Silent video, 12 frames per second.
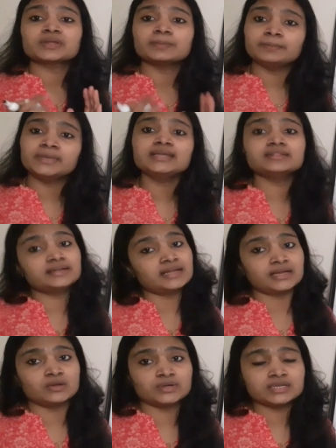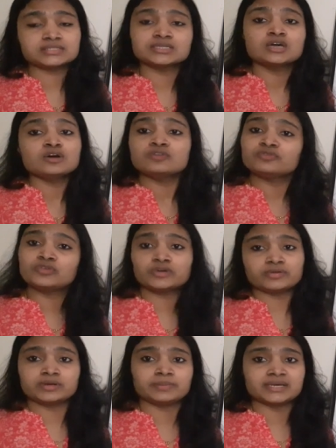make the diode as
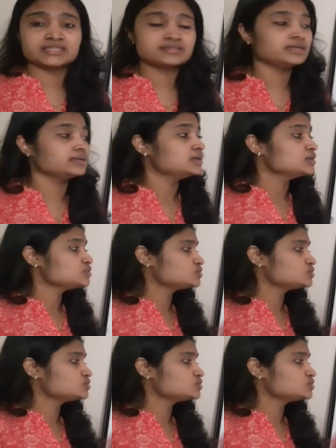forward bias, right?